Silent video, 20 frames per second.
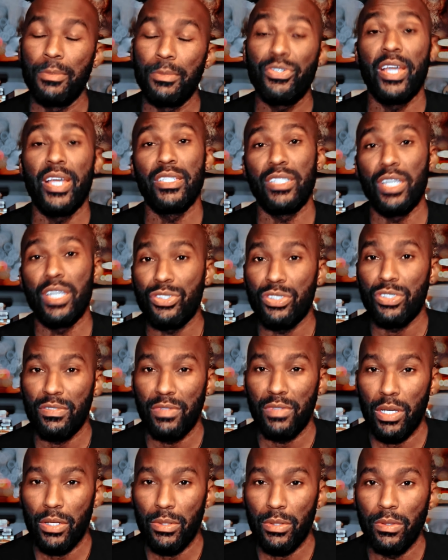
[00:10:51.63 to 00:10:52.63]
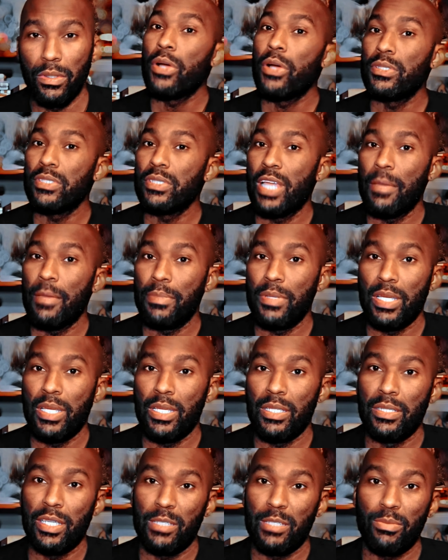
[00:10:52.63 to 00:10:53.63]
transitions flow. Third step
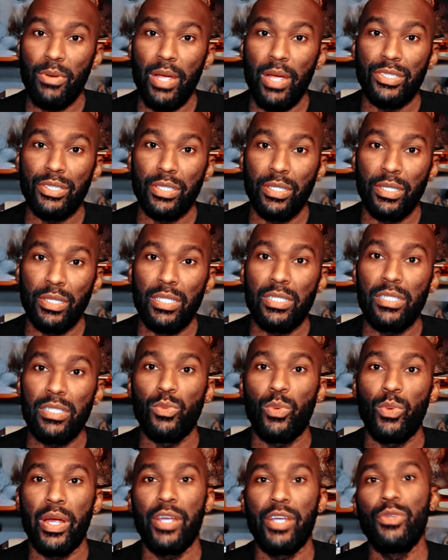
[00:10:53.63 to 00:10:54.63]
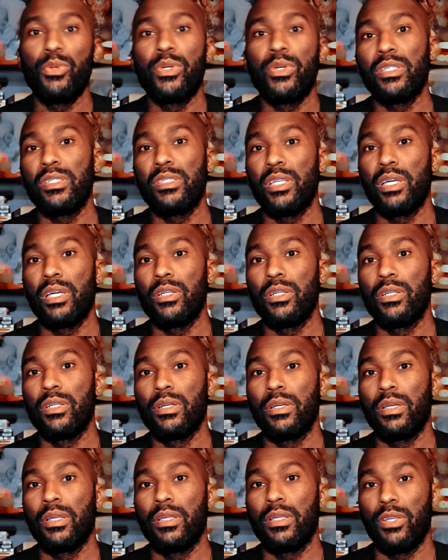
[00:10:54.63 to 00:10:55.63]
is expression. This is where you
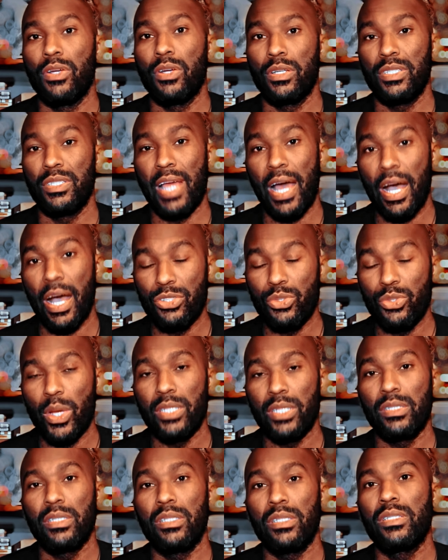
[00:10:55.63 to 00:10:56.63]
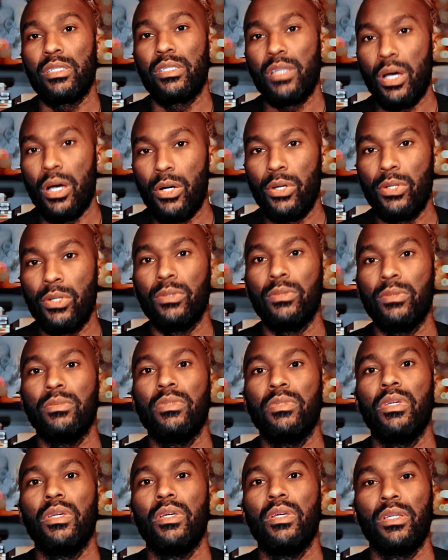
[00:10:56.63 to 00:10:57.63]
consider your style choices,
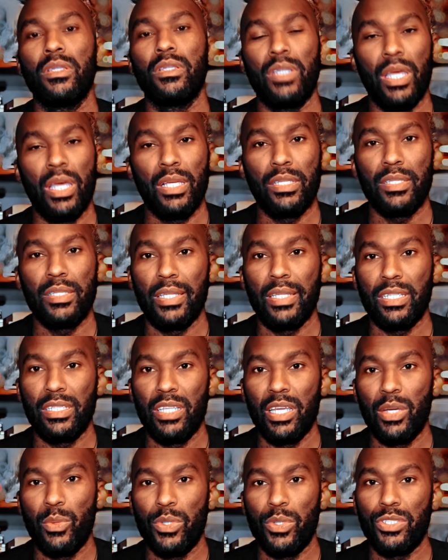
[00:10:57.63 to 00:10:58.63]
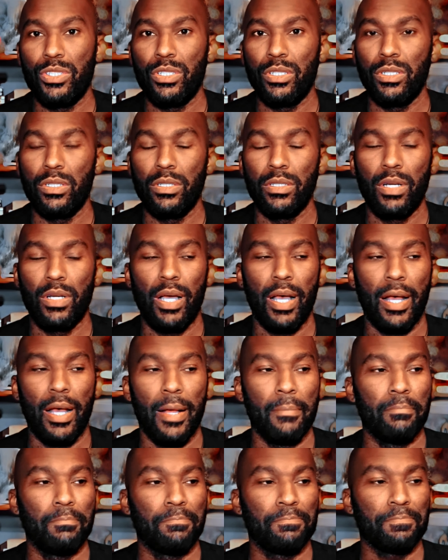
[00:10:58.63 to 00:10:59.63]
tone, things that distinguish
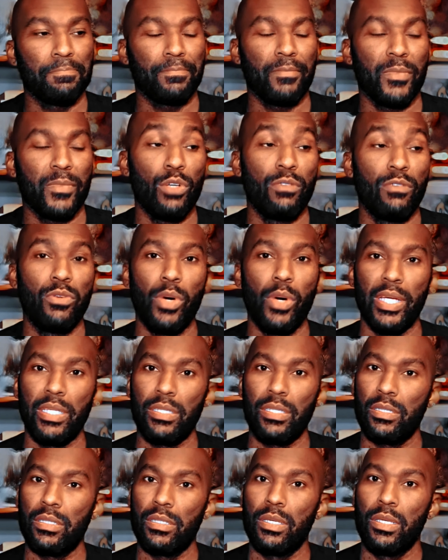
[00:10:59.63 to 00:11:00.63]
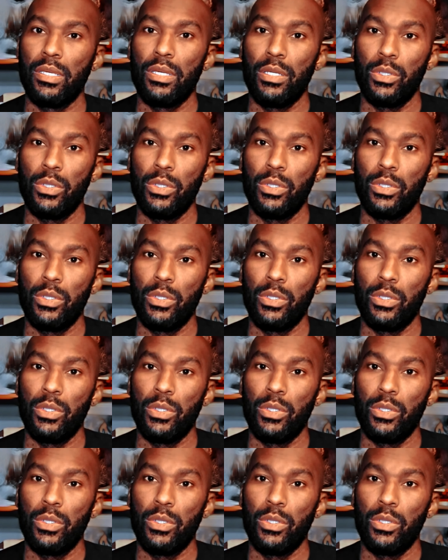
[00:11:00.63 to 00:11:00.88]
your voice